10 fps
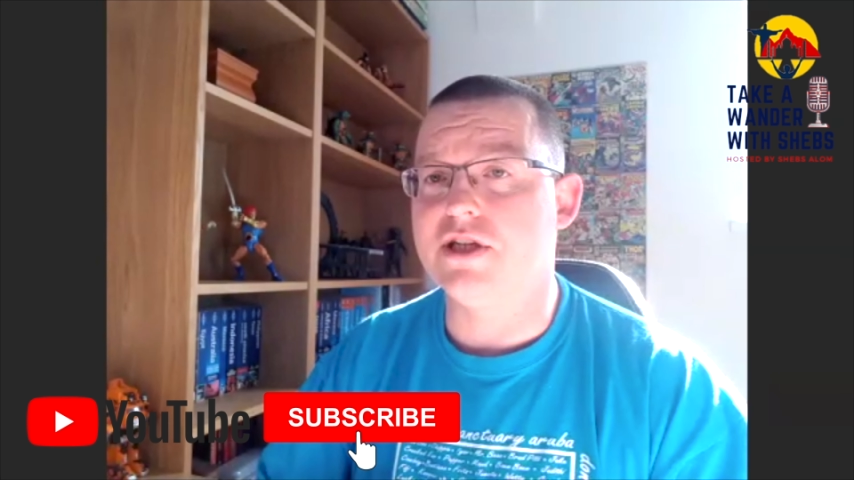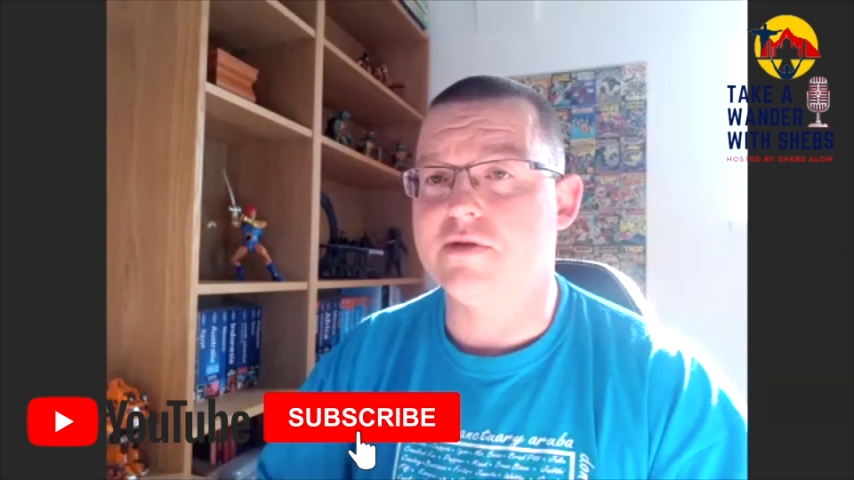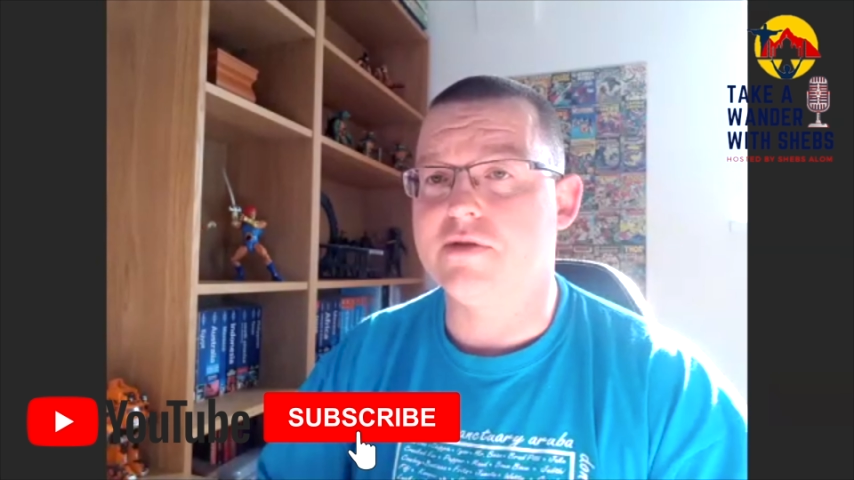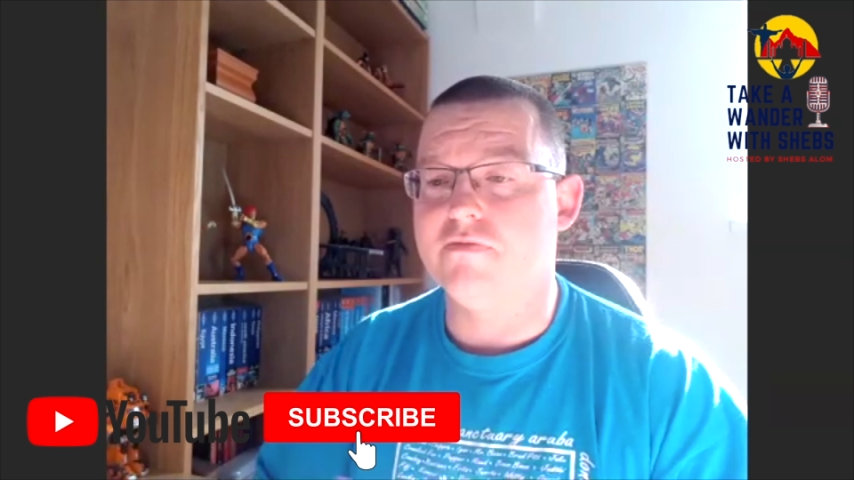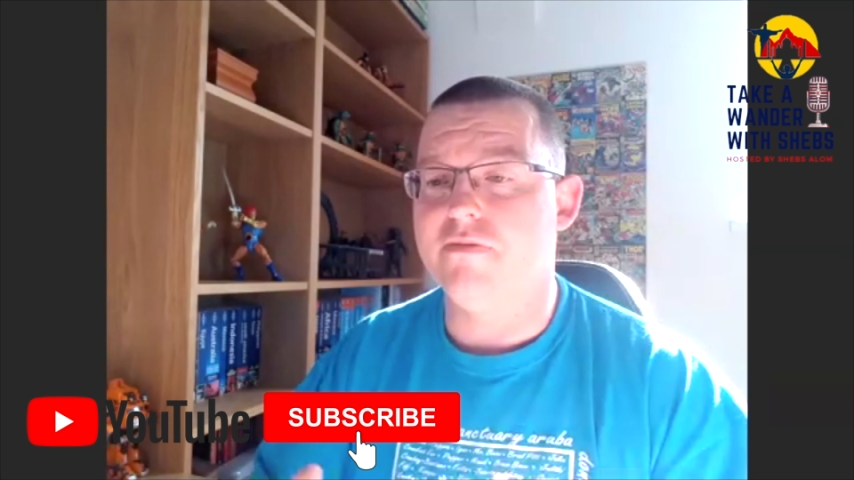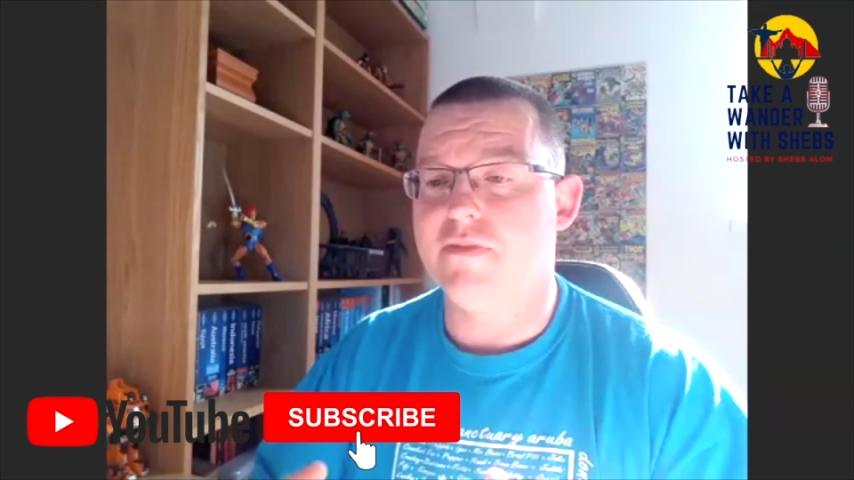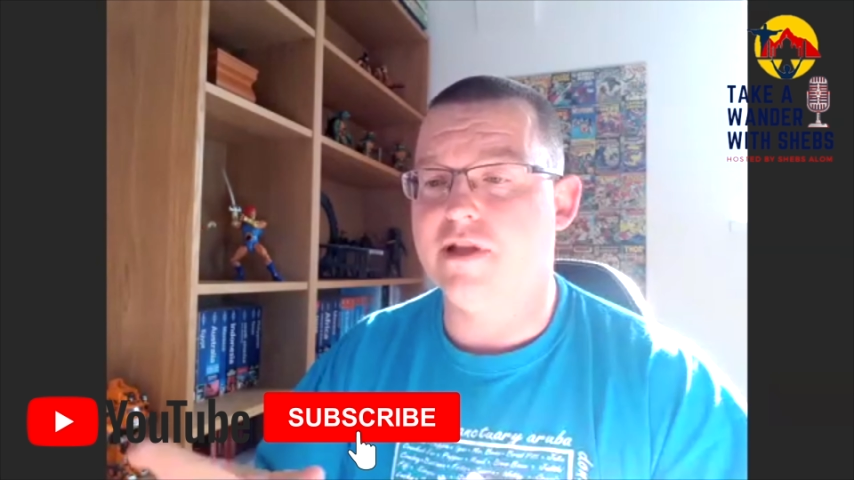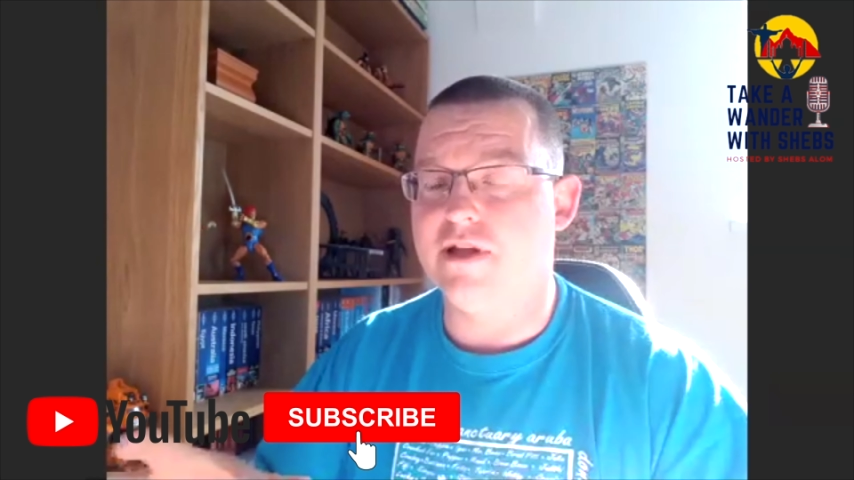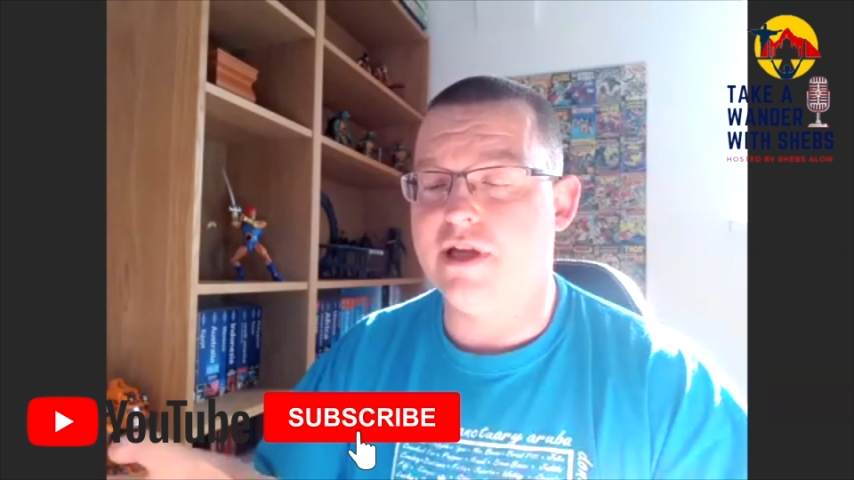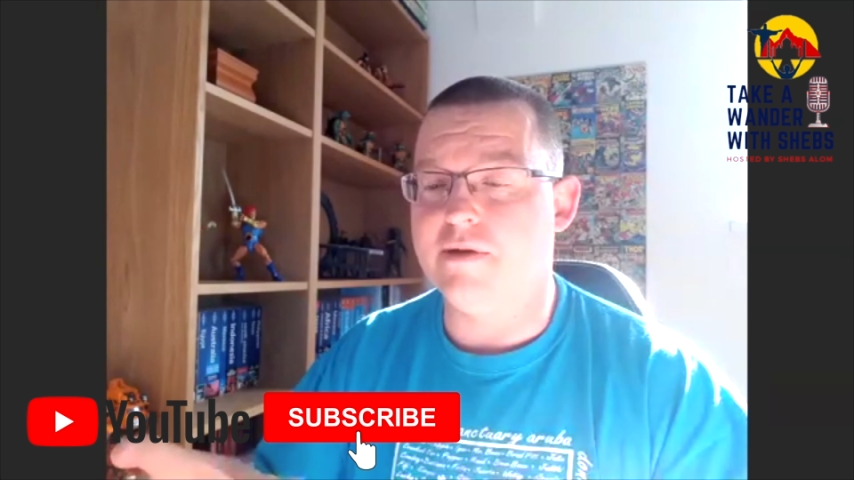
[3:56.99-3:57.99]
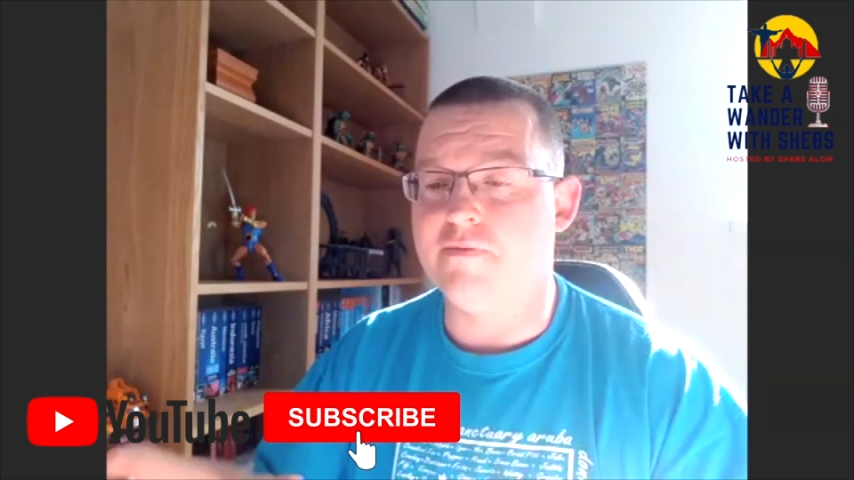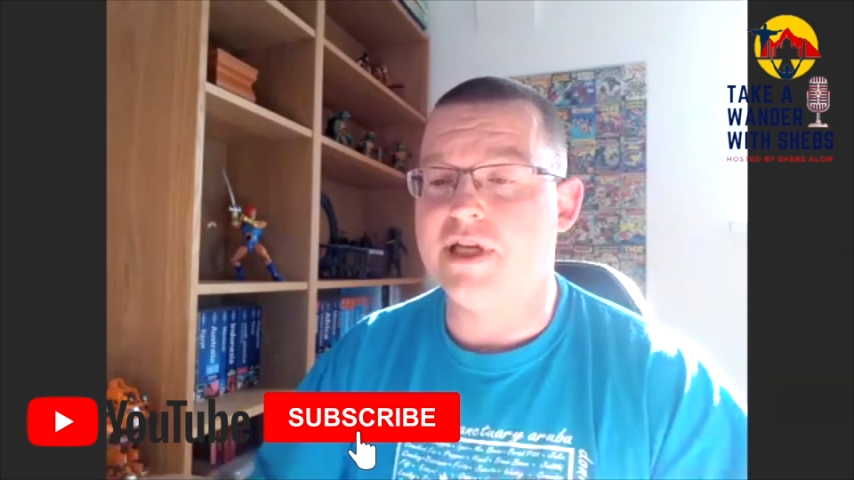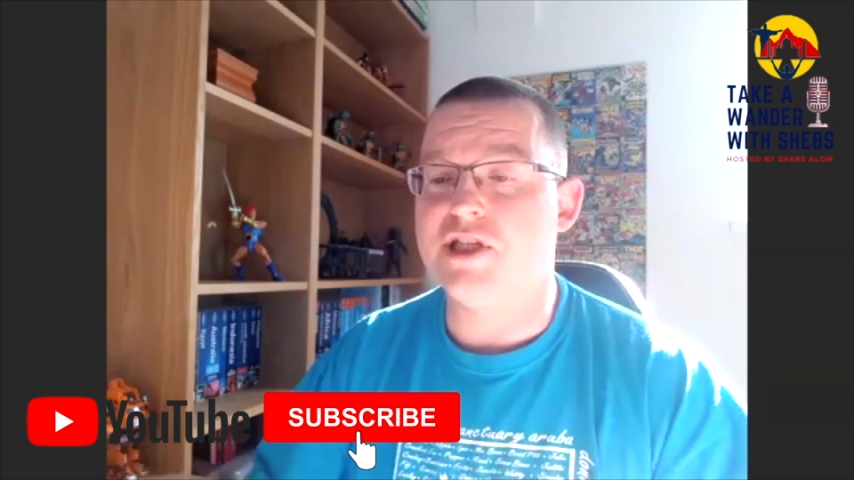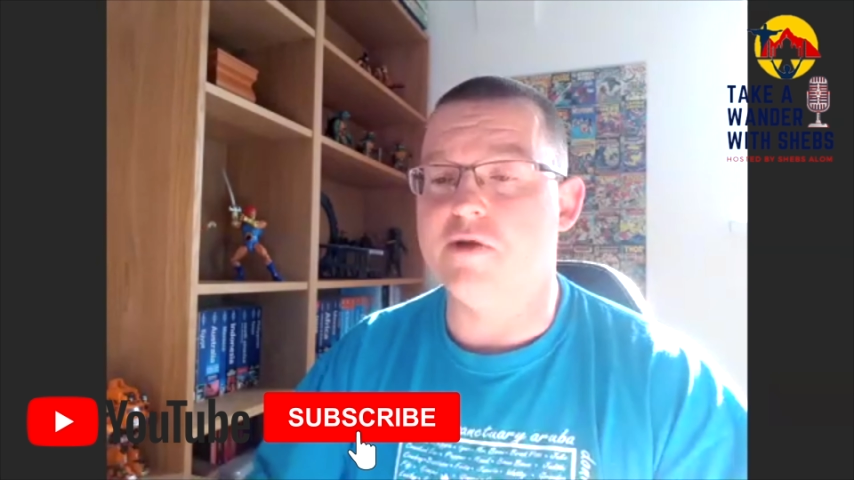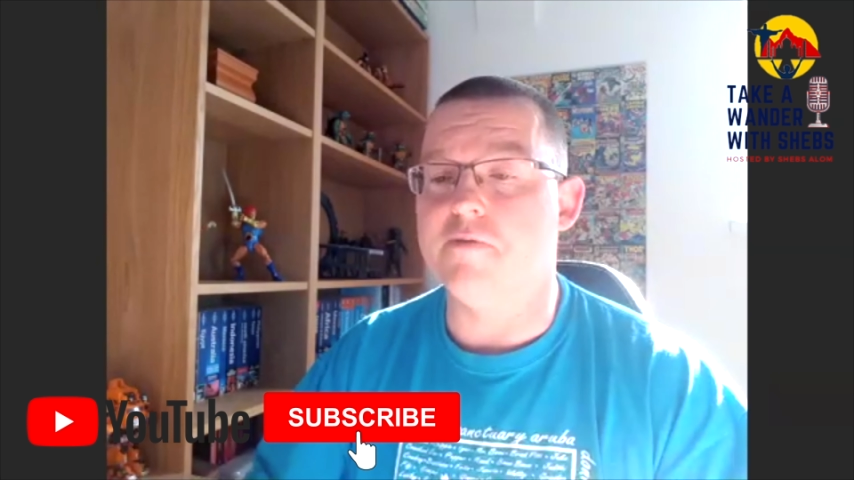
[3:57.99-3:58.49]
It
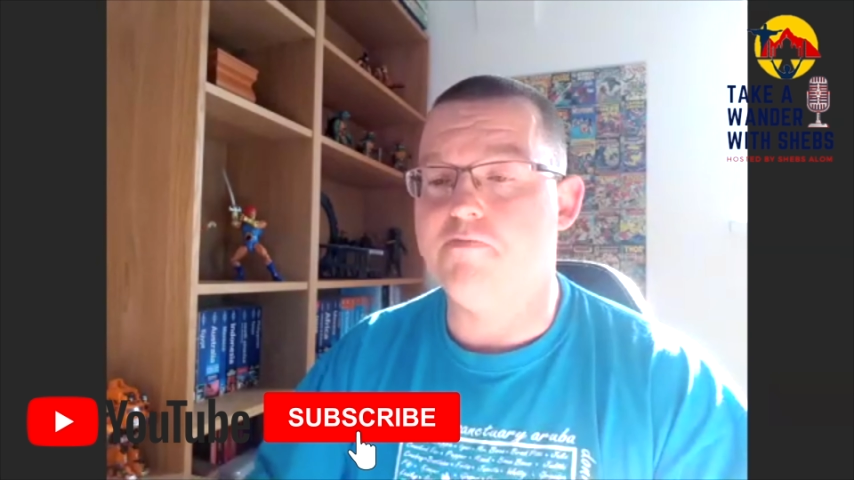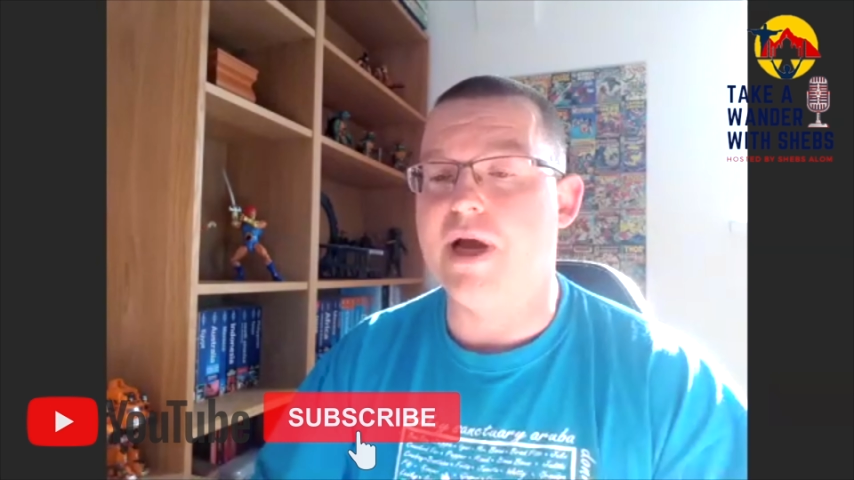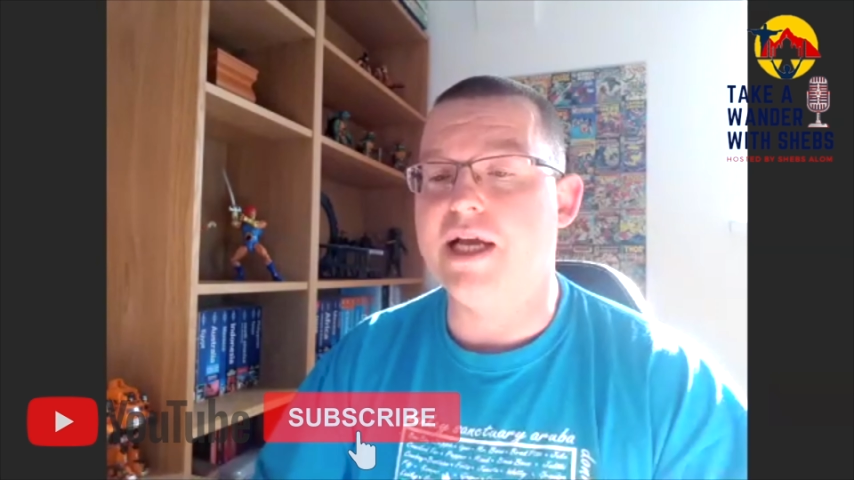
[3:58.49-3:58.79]
makes you the